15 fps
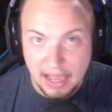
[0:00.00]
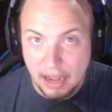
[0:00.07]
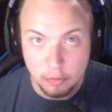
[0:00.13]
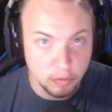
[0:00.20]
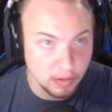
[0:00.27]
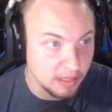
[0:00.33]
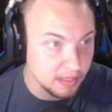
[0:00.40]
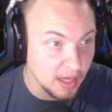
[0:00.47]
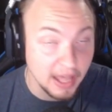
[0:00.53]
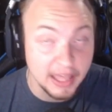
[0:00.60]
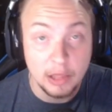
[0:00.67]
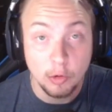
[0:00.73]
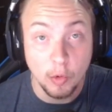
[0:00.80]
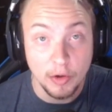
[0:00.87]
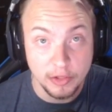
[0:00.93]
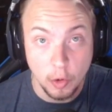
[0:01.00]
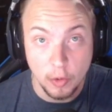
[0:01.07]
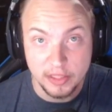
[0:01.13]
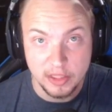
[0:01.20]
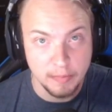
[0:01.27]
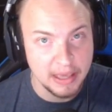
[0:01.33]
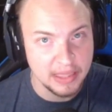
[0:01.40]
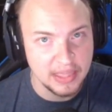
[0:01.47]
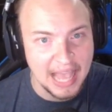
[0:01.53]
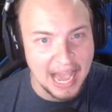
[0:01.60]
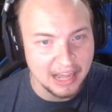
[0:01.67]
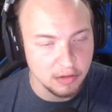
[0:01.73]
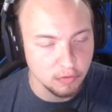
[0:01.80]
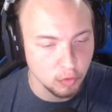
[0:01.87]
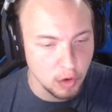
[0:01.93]
I really thought he was going to make the
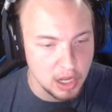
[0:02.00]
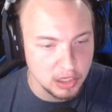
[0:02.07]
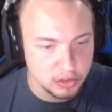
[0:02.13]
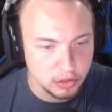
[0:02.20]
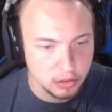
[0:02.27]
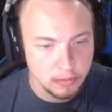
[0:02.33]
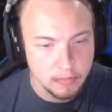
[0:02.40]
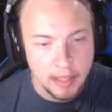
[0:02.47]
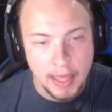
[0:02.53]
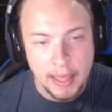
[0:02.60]
active roster.